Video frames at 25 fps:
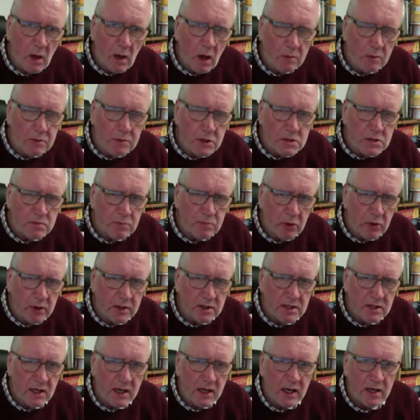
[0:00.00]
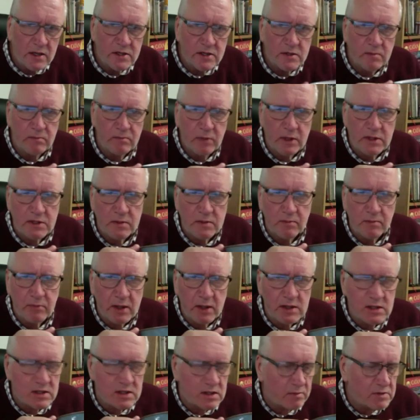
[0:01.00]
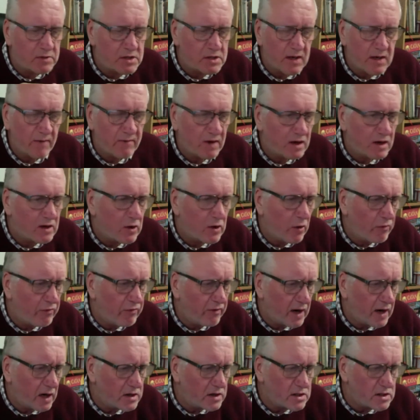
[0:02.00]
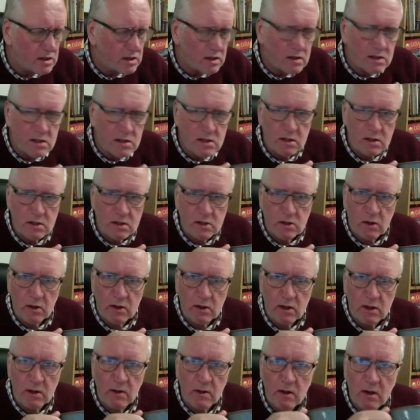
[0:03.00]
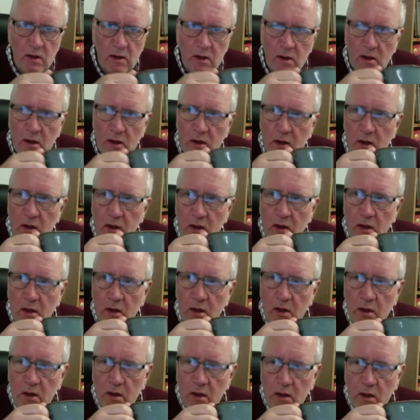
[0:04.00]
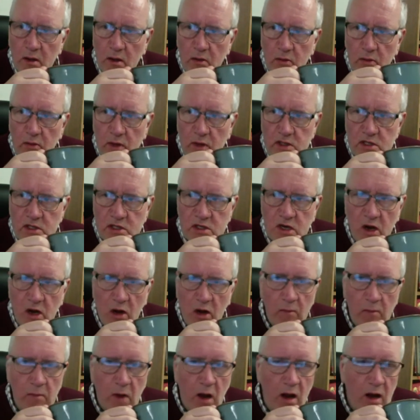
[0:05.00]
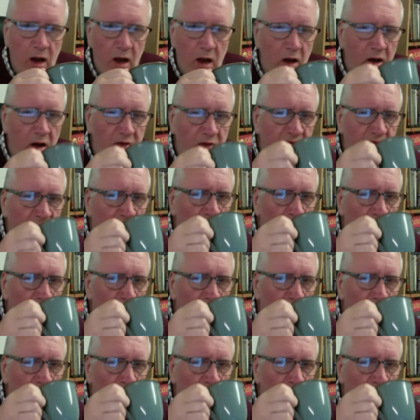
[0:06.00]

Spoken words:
just putting together some bits and pieces. I'm just having a coffee, actually, just to try and restart my life.